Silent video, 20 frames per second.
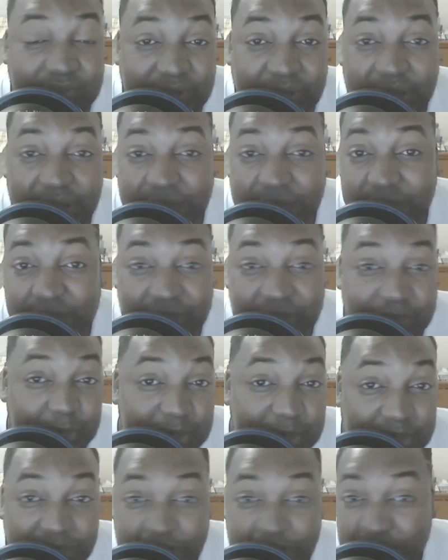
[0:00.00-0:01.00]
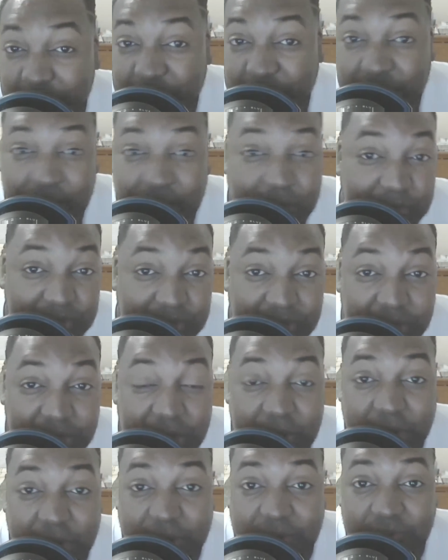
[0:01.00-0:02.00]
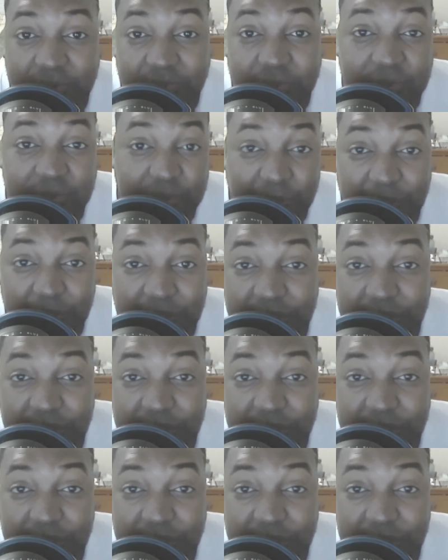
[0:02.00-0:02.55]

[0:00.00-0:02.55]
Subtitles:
because there's a lot of Venezuelan women that go to DR because they're